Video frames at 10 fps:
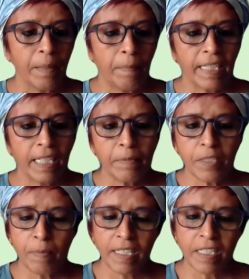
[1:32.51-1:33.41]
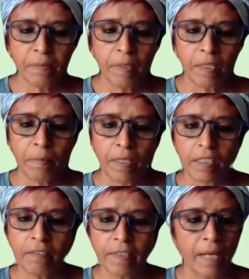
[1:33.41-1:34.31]
My name is Mansee Bal
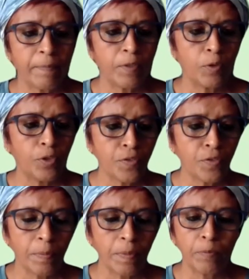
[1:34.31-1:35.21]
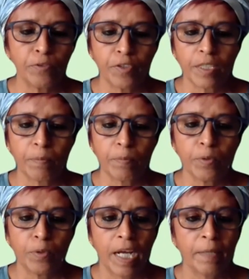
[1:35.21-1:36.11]
Bhargava, and I'm the host from
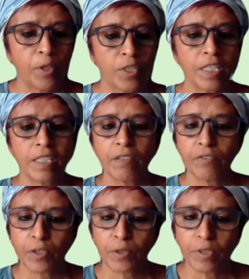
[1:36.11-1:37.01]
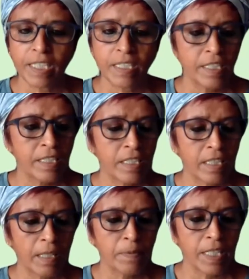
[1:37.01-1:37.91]
WforW and moderator for today's
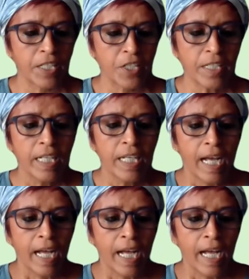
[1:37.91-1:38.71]
Thesis Club session.